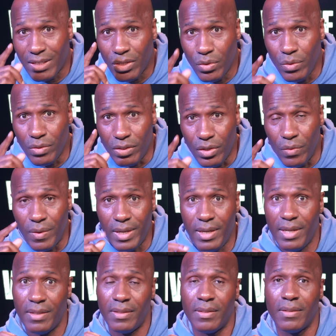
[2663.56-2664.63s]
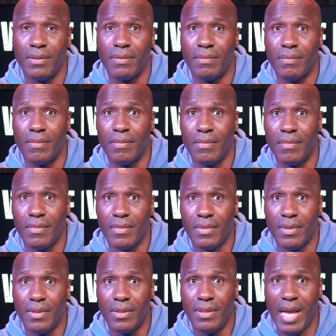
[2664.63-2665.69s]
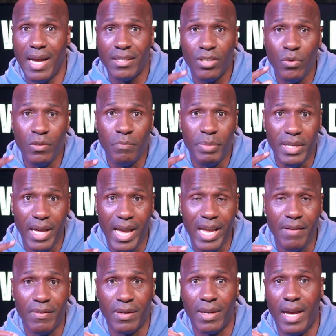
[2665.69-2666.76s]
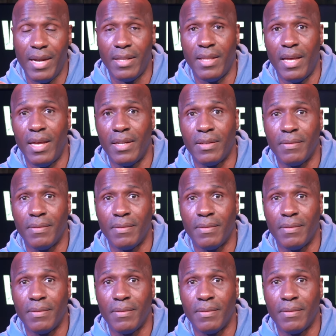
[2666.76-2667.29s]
who's doing this. That's who's behaving like that.